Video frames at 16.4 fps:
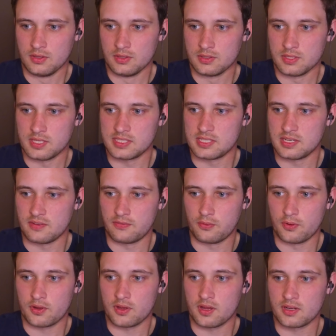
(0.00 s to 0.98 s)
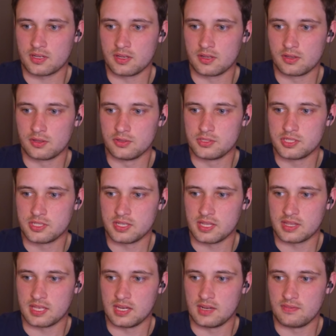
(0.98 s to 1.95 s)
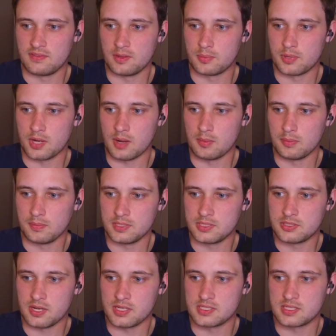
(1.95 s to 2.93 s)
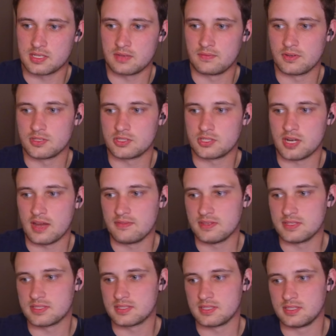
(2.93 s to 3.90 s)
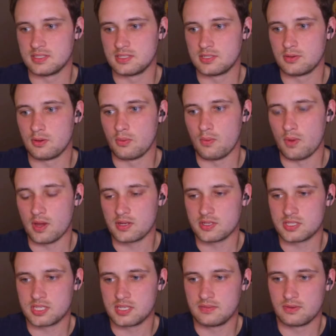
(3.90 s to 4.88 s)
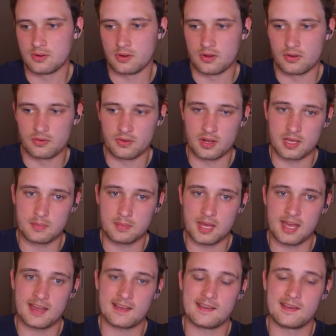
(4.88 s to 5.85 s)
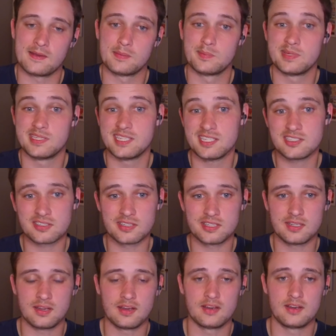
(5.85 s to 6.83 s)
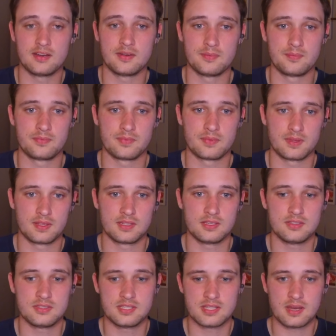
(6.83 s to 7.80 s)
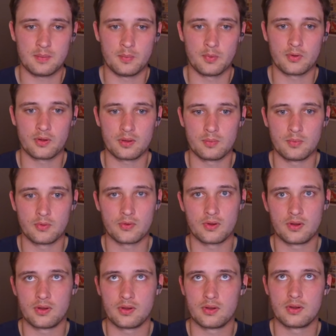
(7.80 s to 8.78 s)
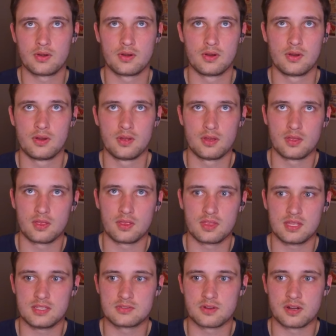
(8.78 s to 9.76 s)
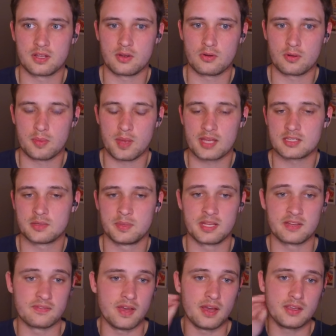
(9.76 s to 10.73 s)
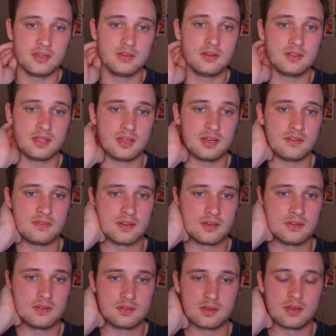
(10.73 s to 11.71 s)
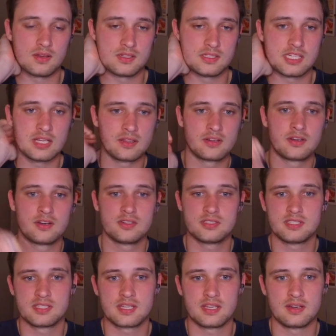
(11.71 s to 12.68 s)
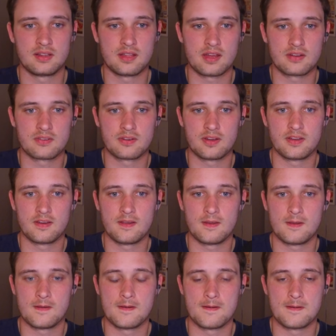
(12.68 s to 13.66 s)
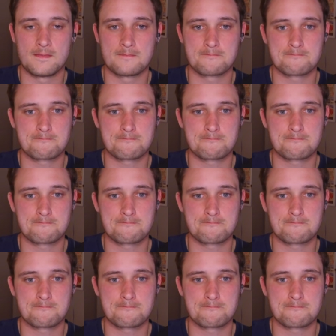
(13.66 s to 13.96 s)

is it a foregone conclusion that the NFL probably tries to convert Travis into a wide receiver or running back? Potentially. You see that more and more. These running quarterbacks are being valued in the NFL. Jalen Hurts is getting a lot of run.